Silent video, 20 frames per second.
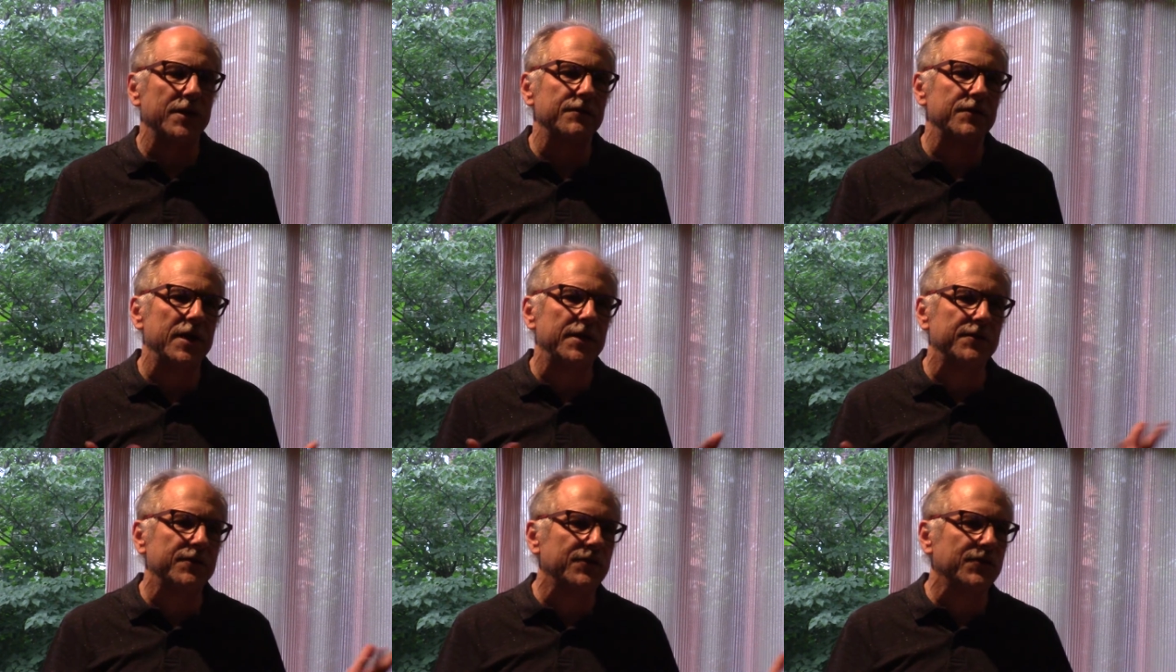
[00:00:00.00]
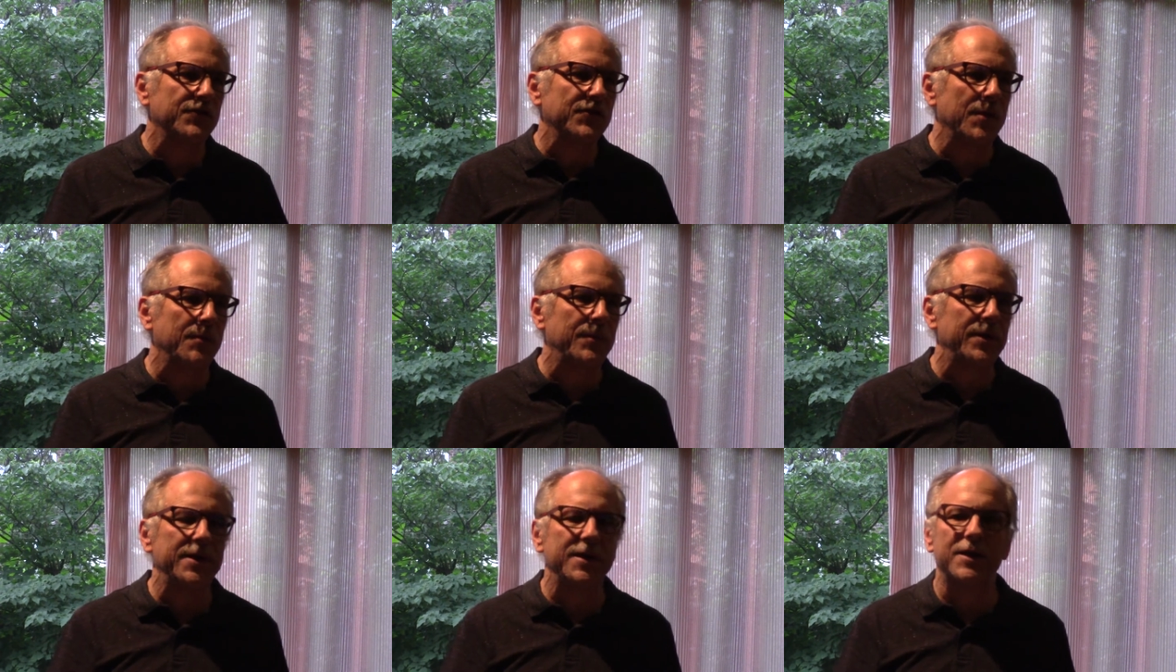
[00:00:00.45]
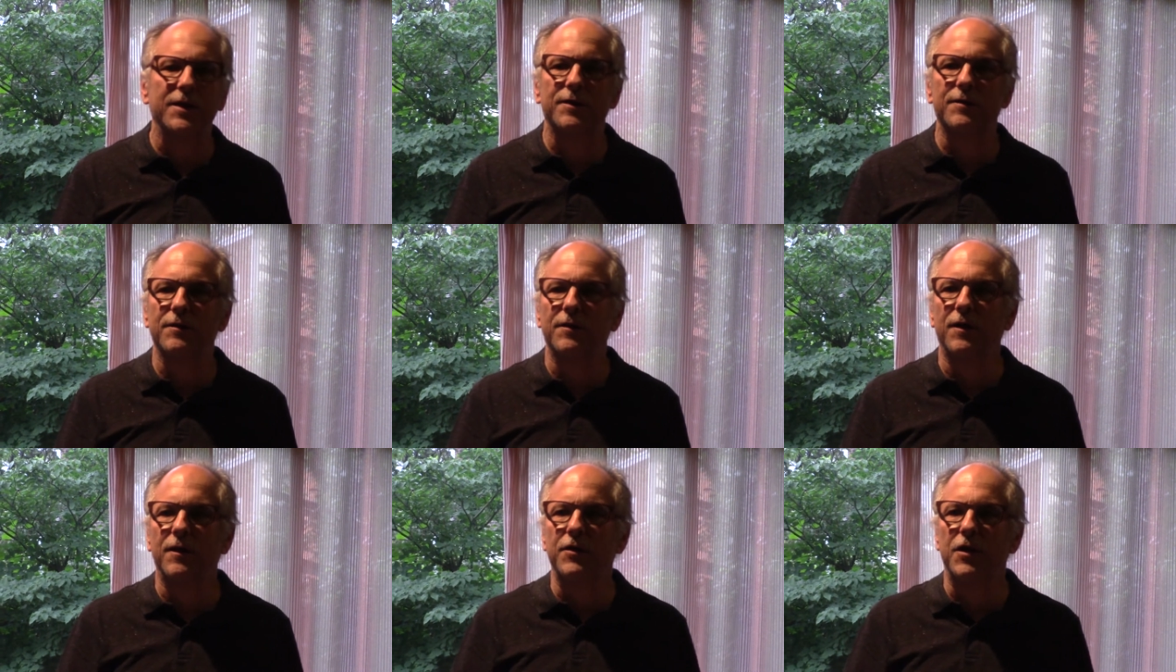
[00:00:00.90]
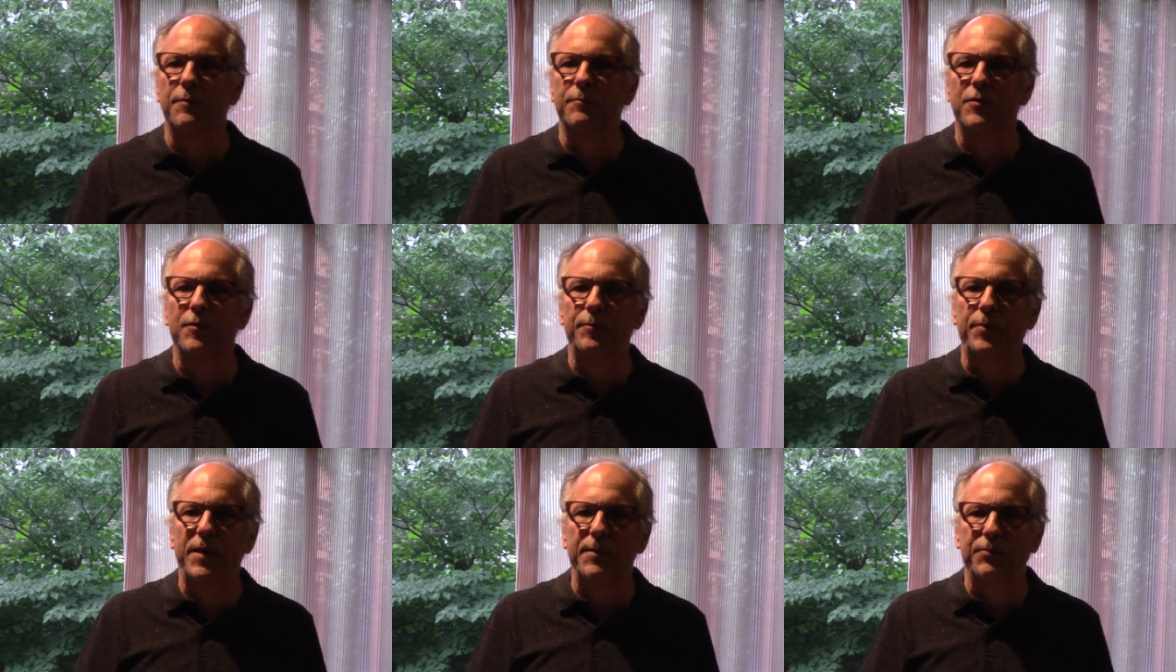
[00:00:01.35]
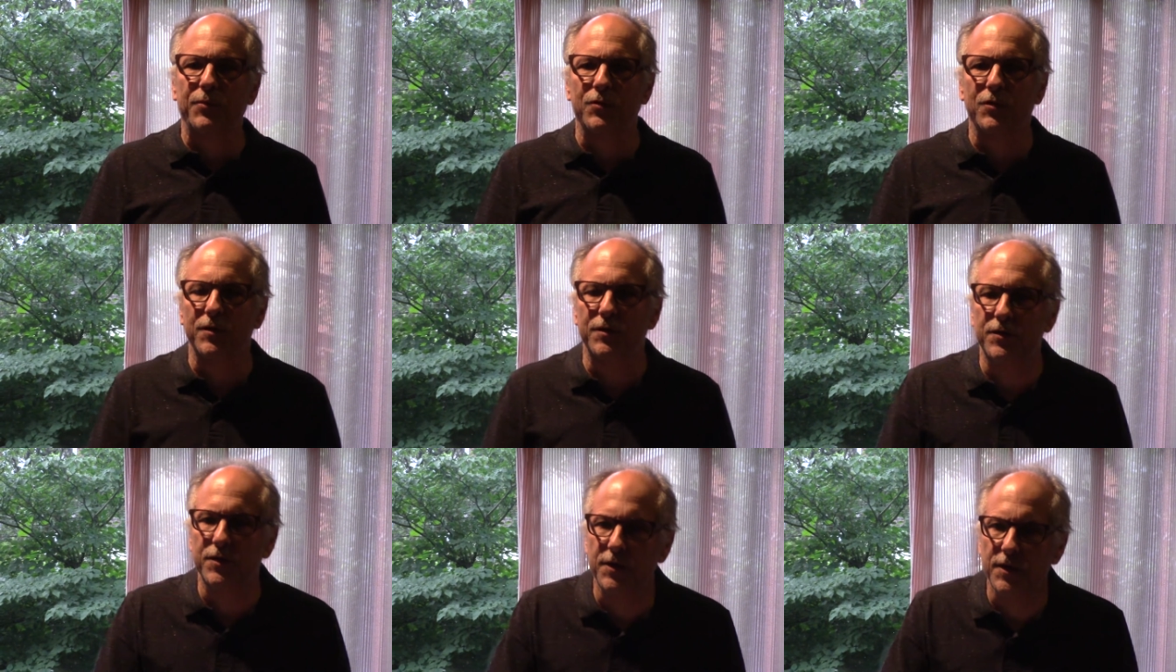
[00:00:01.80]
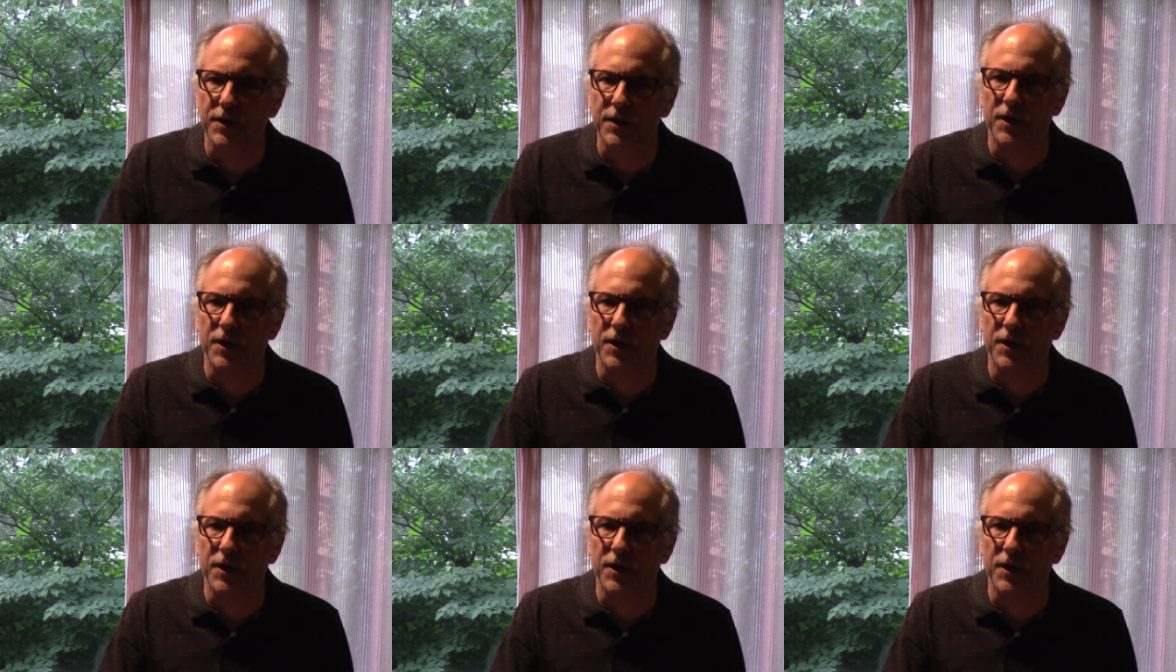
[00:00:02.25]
and then a number of people in